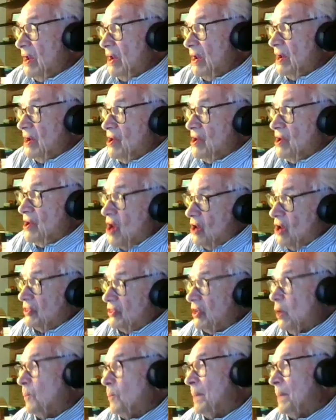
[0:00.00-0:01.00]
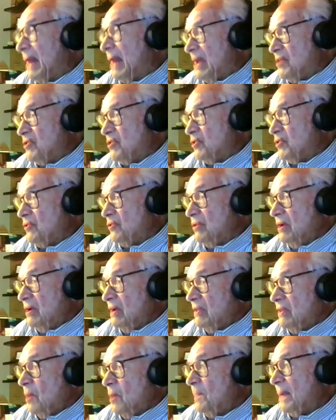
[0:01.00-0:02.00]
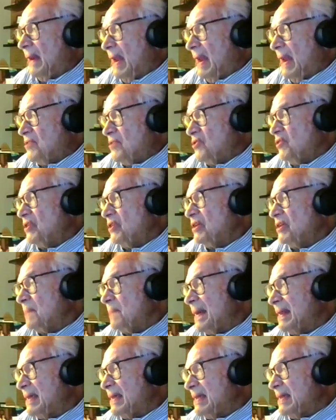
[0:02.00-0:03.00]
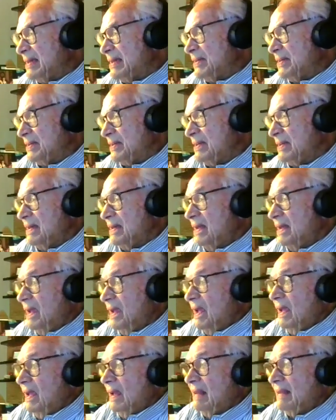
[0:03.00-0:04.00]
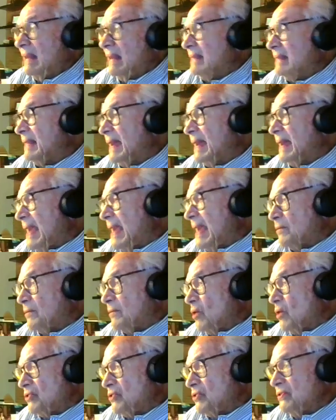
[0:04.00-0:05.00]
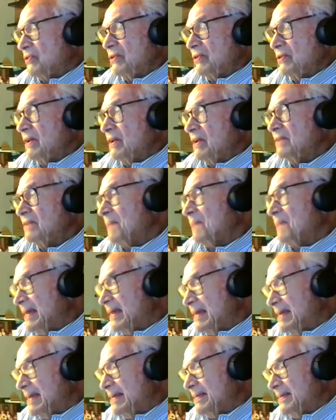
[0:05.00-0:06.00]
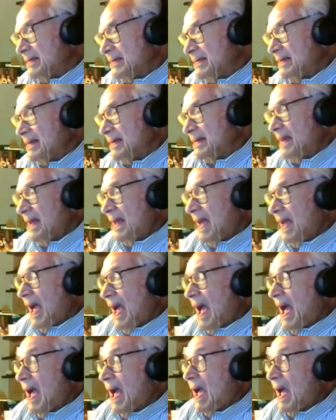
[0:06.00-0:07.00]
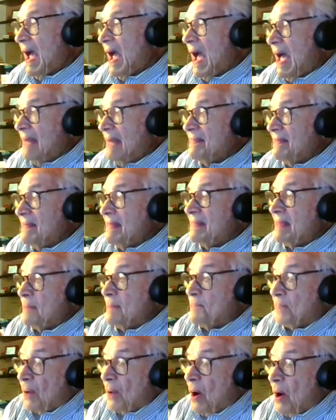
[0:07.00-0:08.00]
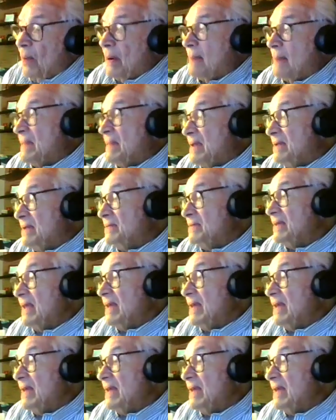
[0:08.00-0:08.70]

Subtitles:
not the operation. The operation is very easy. The diagnosis is very easy. And the problem is